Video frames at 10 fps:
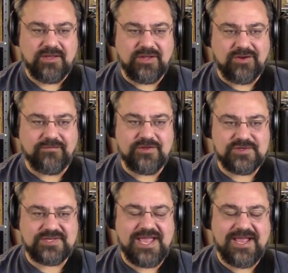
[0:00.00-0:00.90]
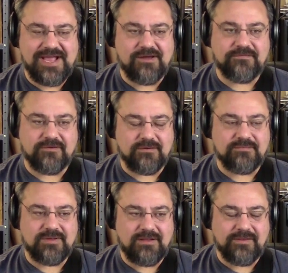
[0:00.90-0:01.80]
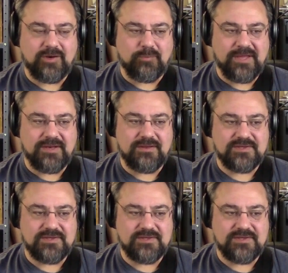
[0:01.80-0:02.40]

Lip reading: if you just hang out for a little bit,